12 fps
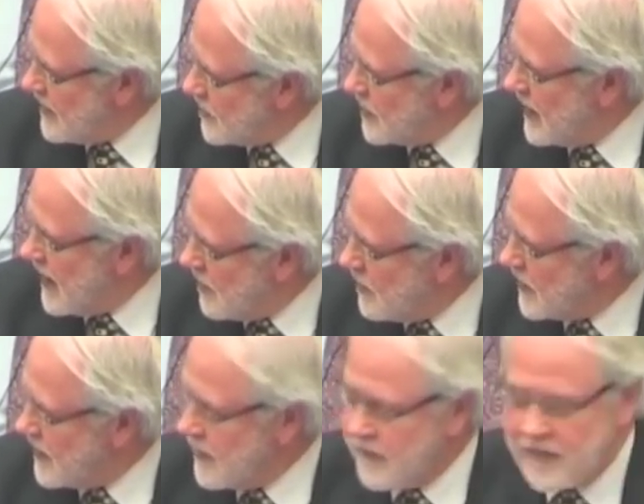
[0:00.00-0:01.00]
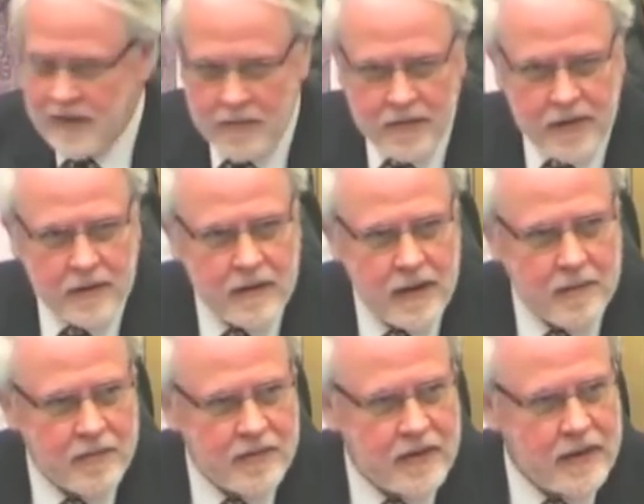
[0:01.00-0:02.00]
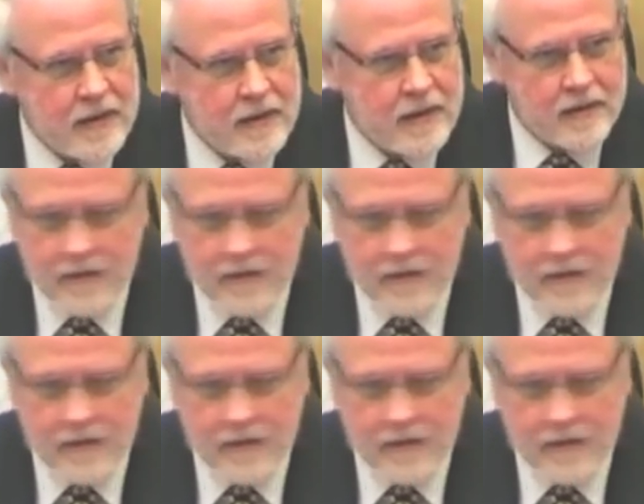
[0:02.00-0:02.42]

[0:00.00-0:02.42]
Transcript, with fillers: will happen if something happens again like this.